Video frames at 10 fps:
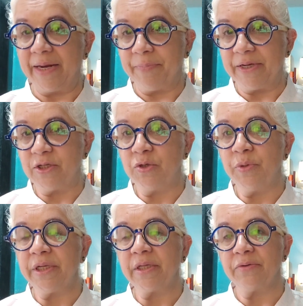And by
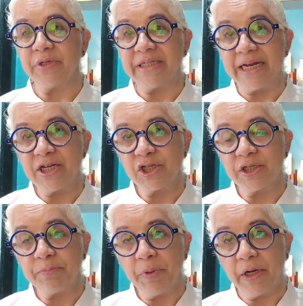doing the
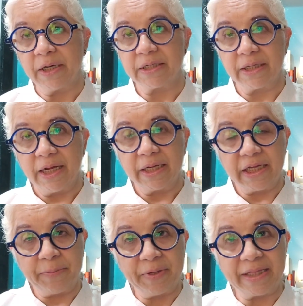retention part,
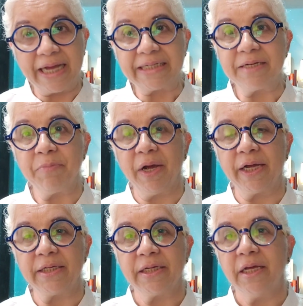keeping that in
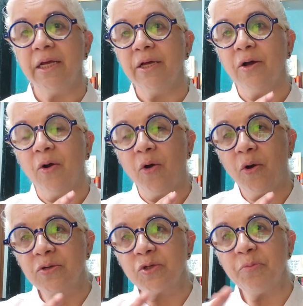mind,
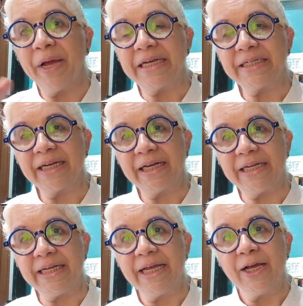
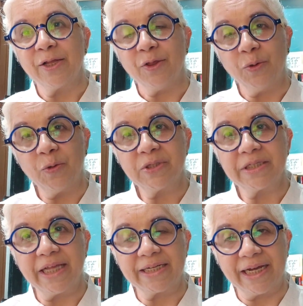automatically
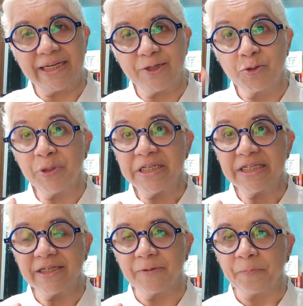those that are
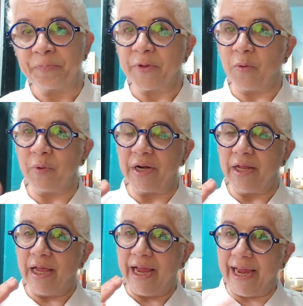interested
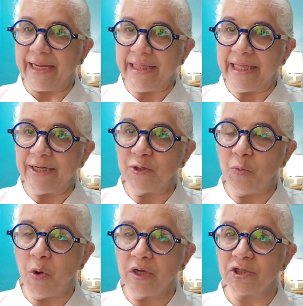will hang in there
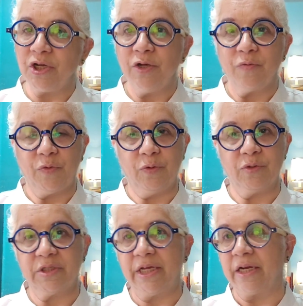to watch.
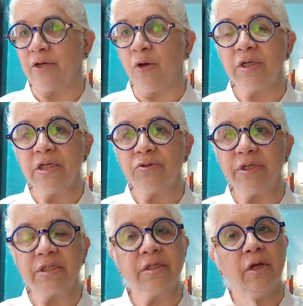Those that are not
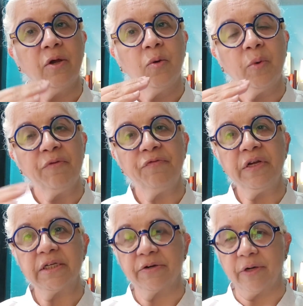interested will
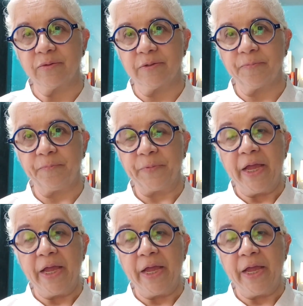filter out.